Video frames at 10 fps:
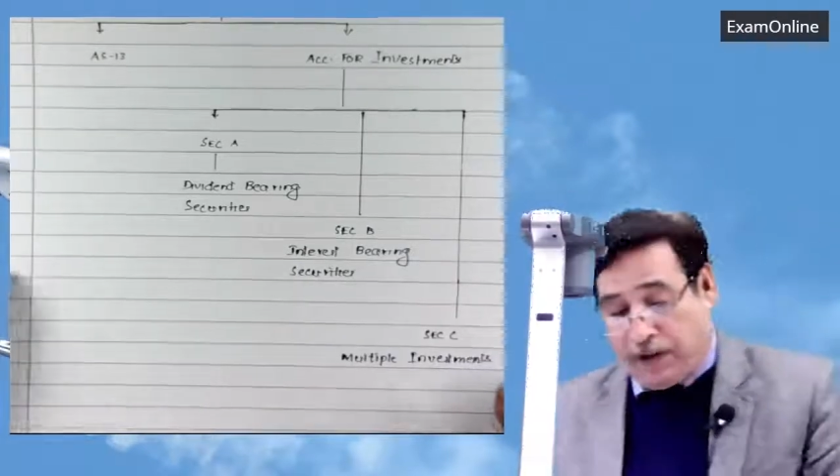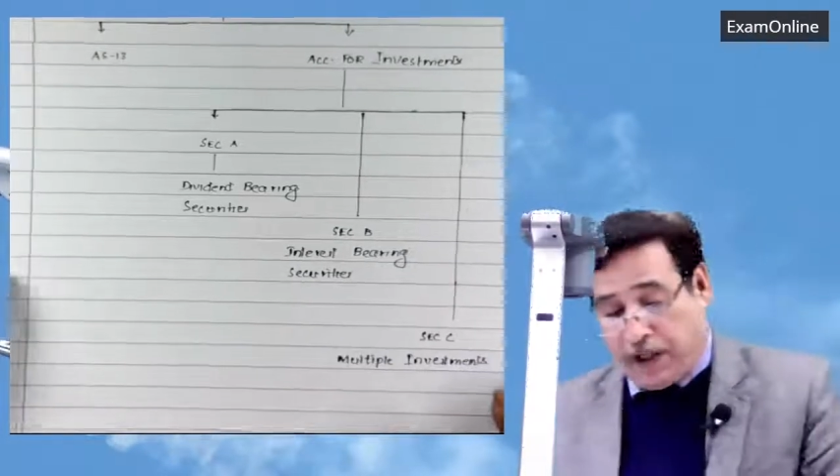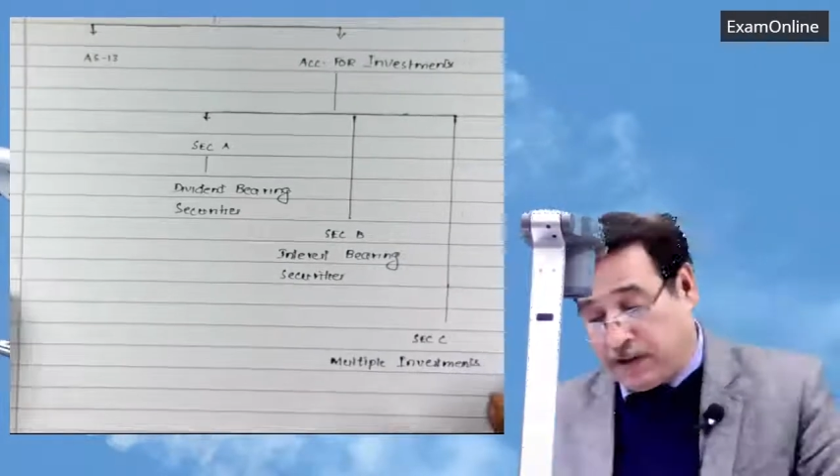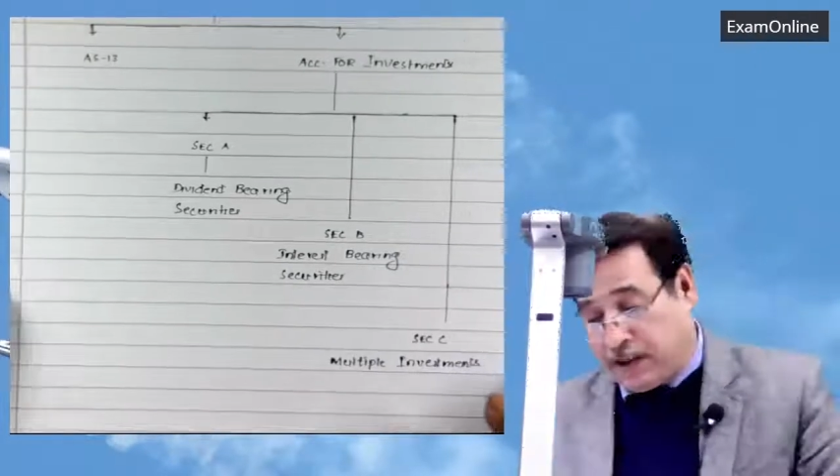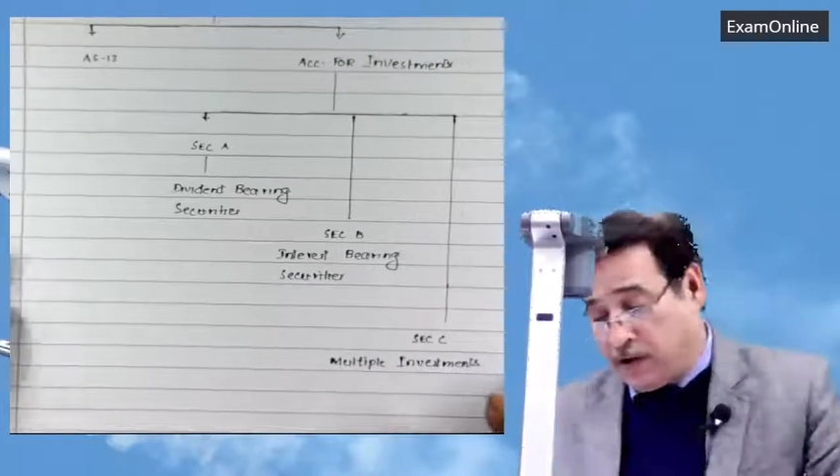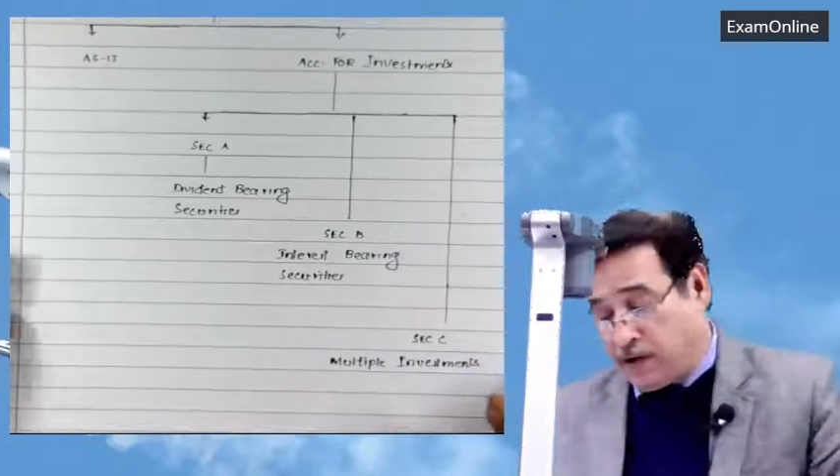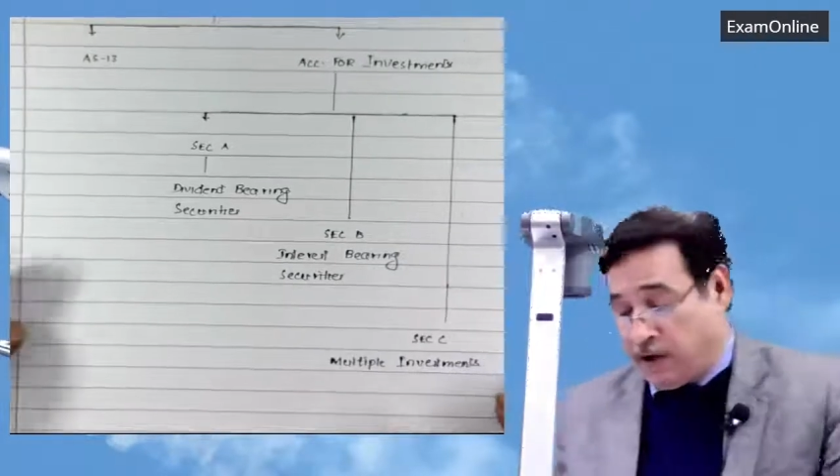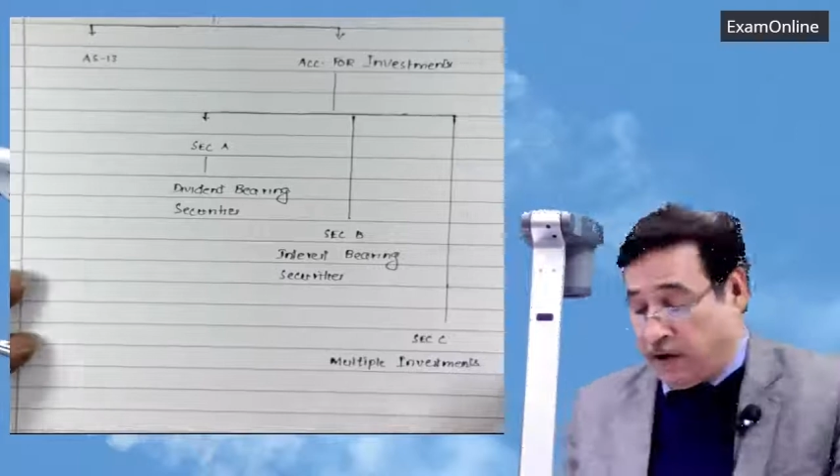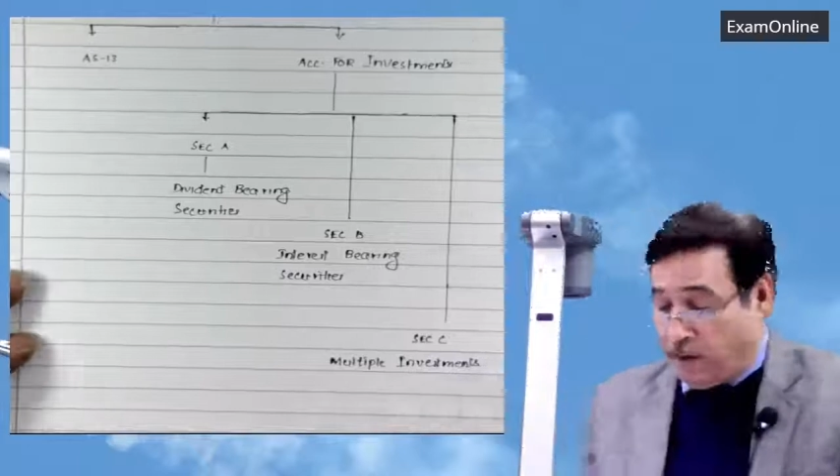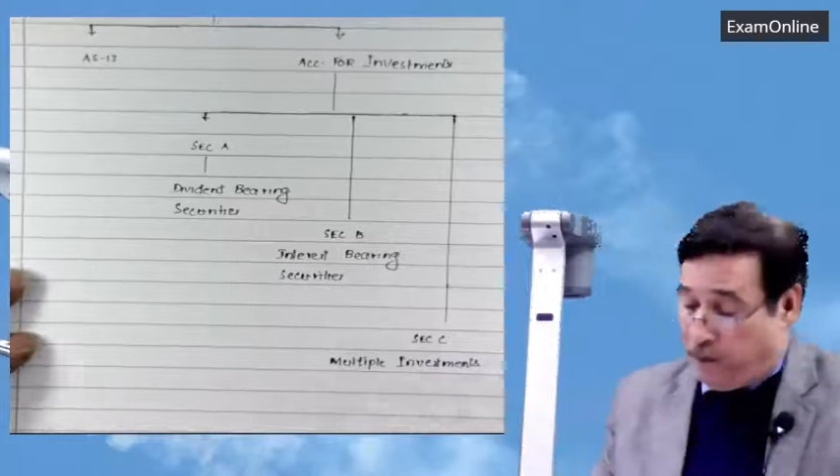a
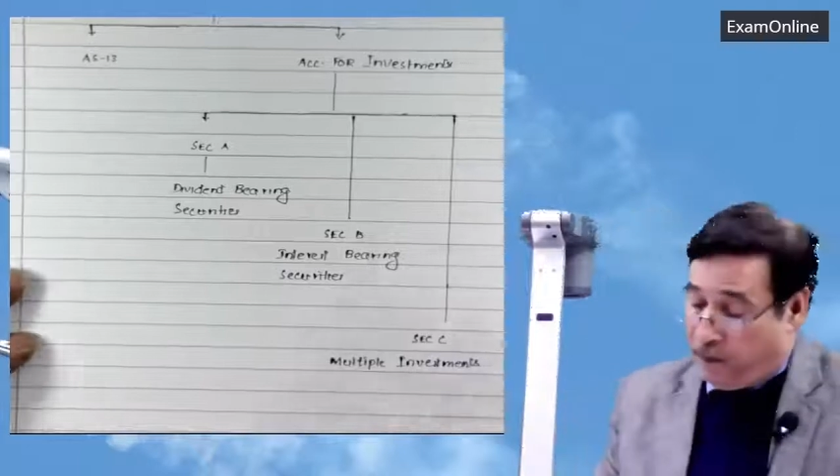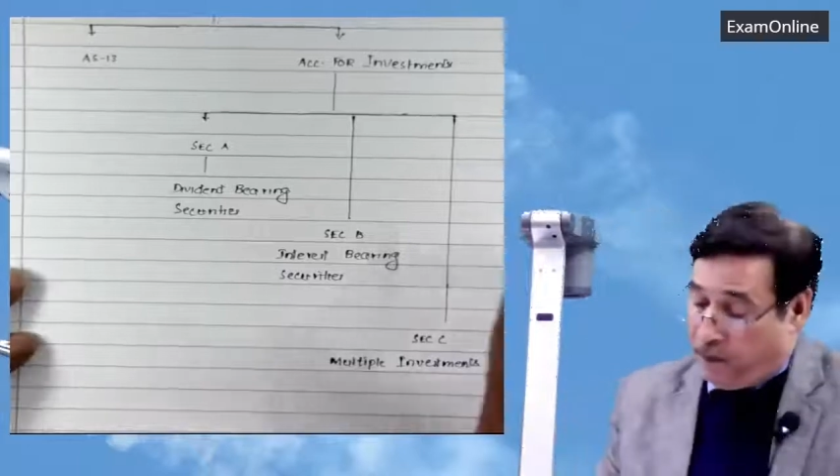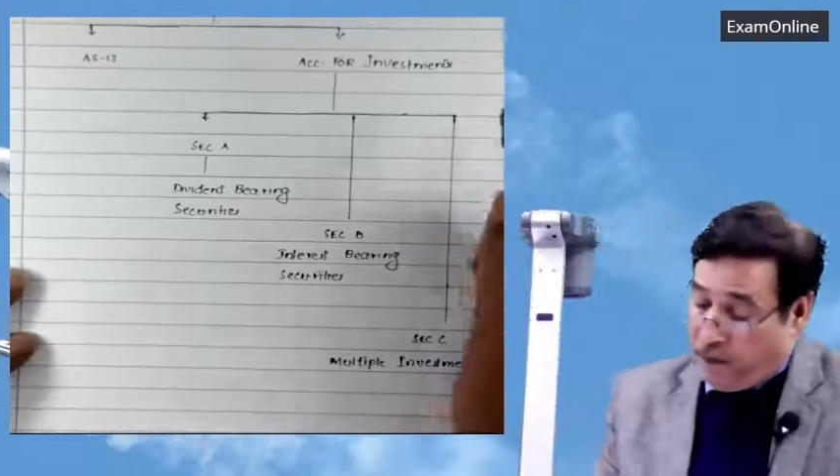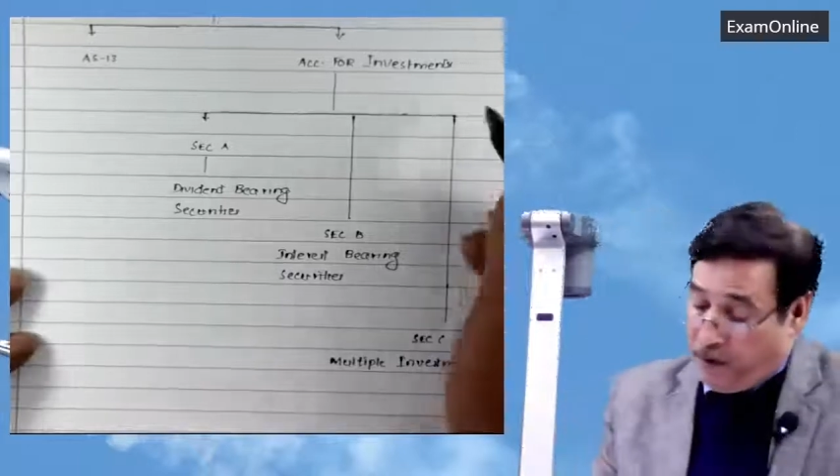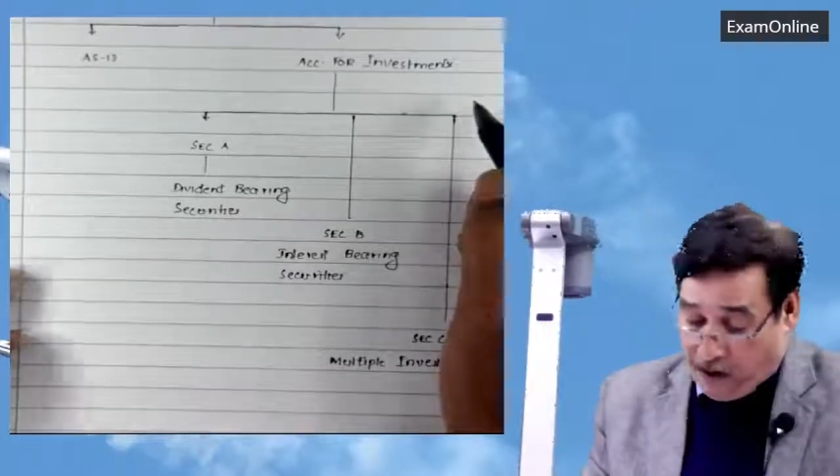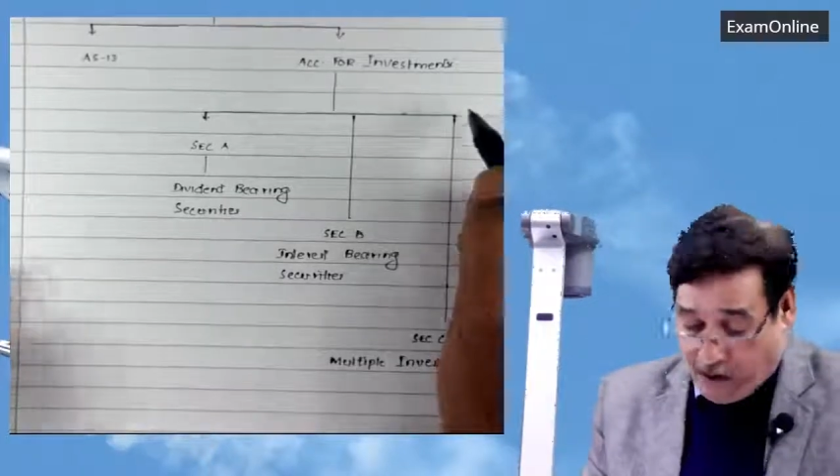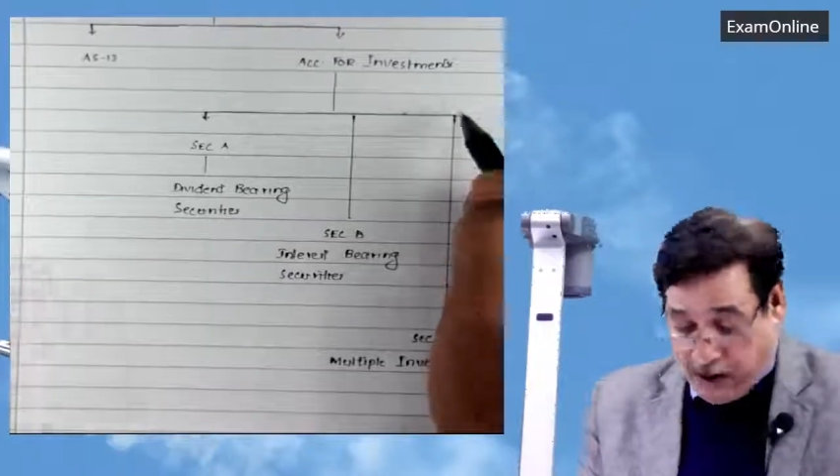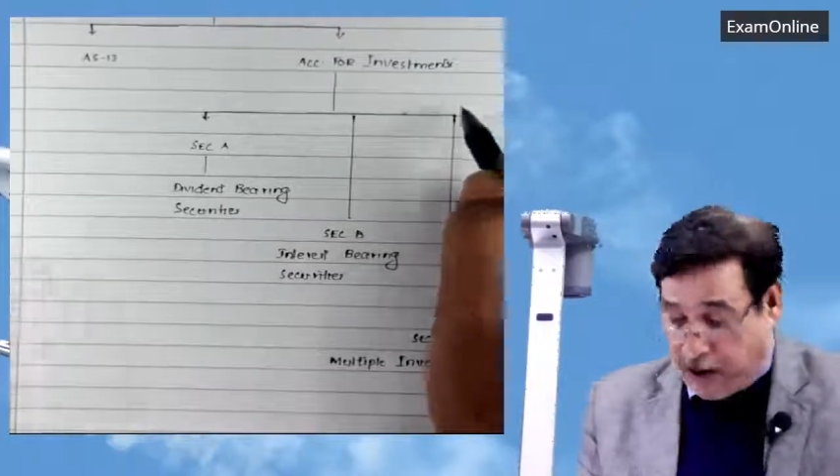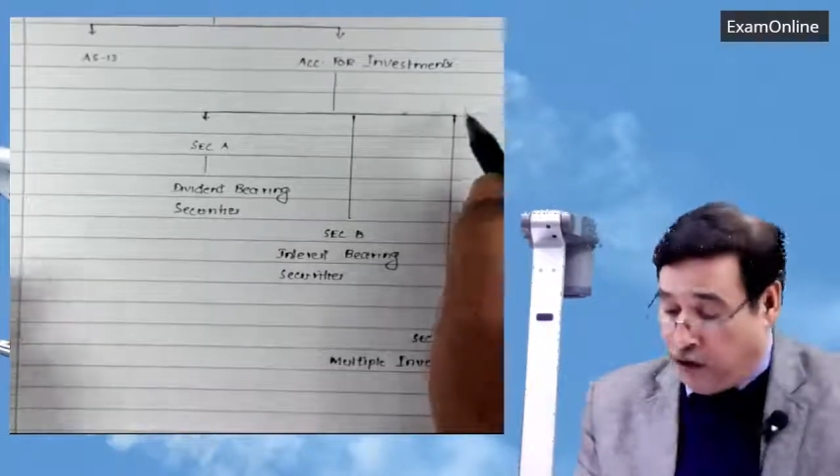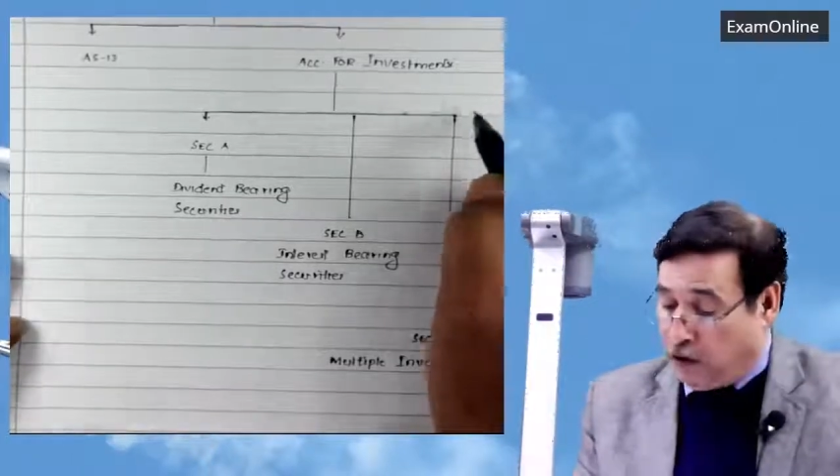section
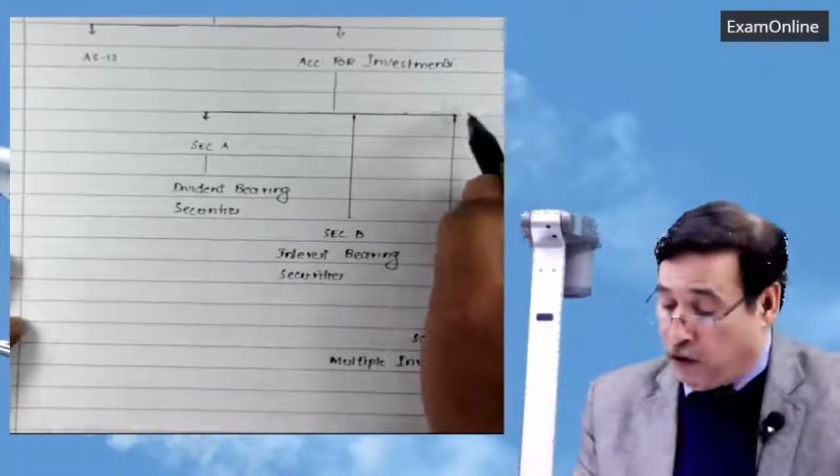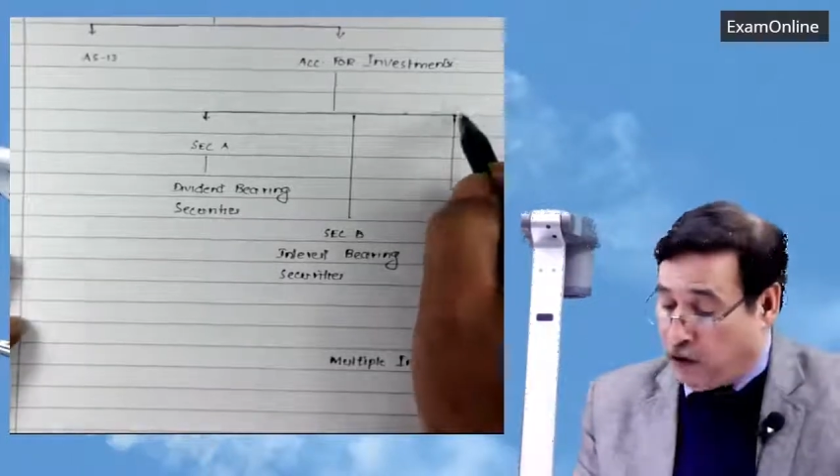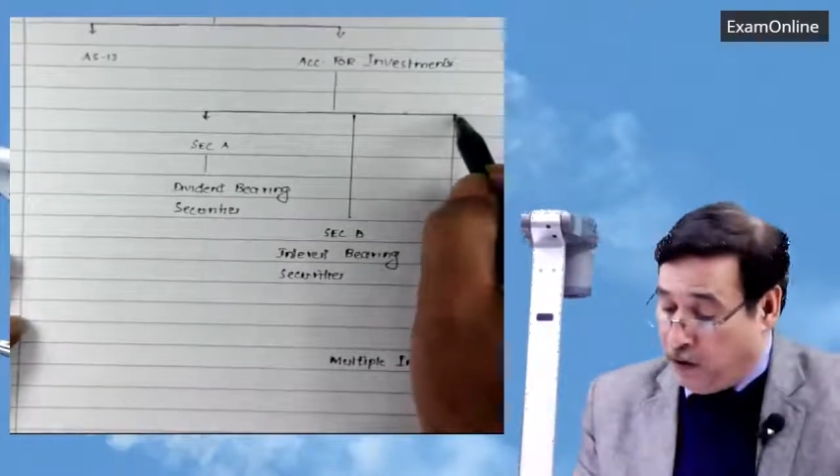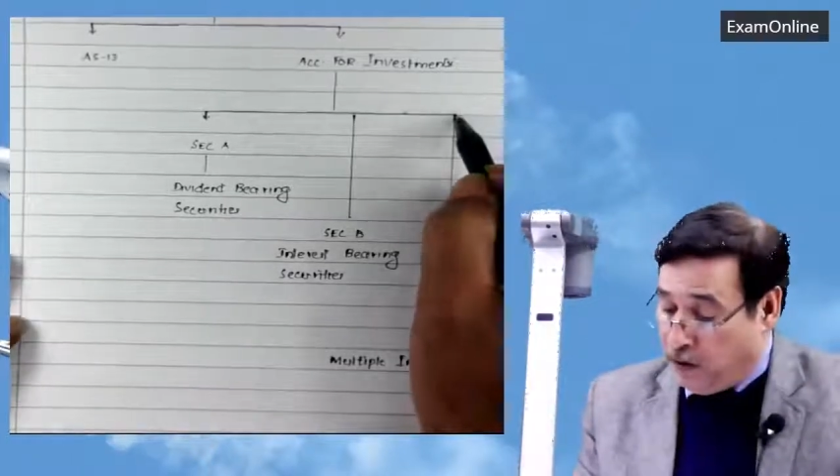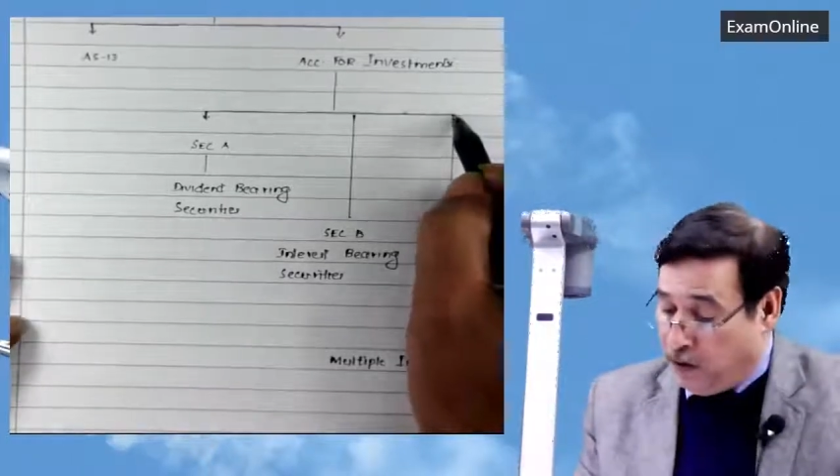D also.